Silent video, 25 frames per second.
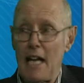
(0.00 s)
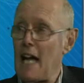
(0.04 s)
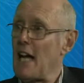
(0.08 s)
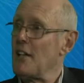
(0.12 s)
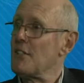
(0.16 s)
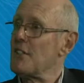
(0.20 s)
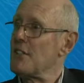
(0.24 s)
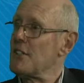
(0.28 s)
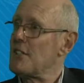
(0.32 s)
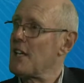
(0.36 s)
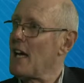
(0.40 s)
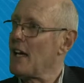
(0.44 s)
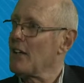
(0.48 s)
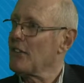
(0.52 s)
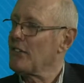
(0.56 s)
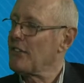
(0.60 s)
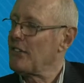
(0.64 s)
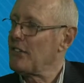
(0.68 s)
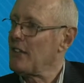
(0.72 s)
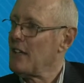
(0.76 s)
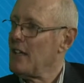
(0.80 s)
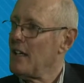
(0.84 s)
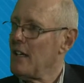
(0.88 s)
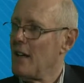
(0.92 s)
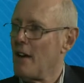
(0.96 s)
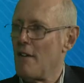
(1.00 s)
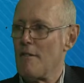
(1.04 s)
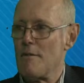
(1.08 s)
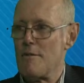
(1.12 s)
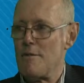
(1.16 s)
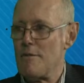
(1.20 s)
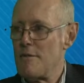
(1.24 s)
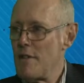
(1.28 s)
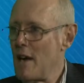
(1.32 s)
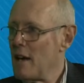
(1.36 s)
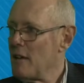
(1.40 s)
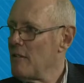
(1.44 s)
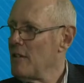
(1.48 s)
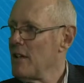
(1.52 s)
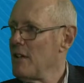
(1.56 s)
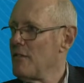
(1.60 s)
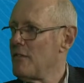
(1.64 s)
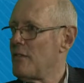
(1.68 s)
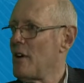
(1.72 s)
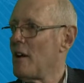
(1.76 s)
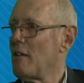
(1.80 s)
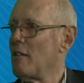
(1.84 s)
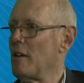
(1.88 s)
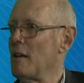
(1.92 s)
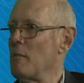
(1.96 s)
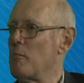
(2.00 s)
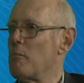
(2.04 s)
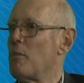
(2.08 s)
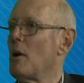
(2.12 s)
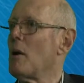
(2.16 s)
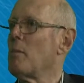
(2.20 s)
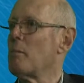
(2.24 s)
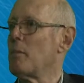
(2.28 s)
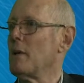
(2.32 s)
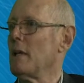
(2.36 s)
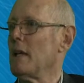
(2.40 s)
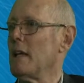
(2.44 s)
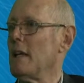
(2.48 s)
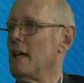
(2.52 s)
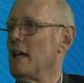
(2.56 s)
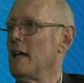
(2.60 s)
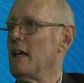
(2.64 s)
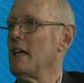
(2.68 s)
Adidas, very, very popular